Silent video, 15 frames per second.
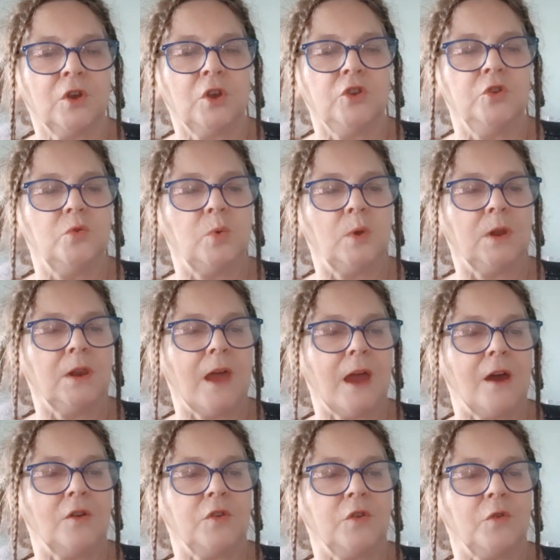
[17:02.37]
you
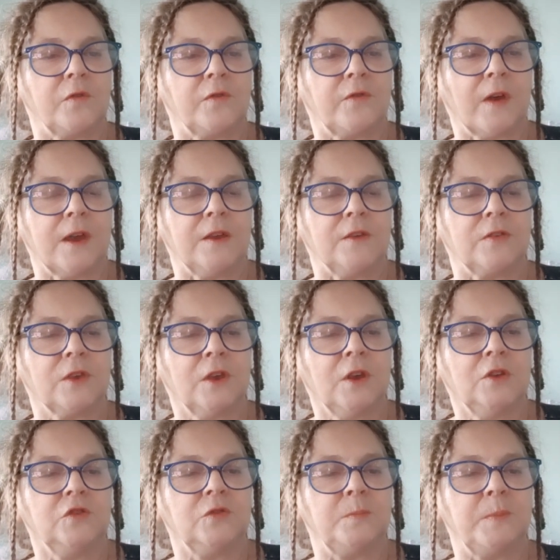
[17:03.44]
allow your faith
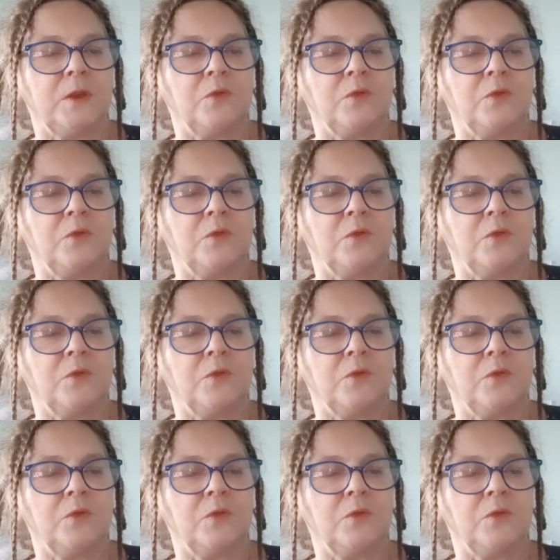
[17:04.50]
to be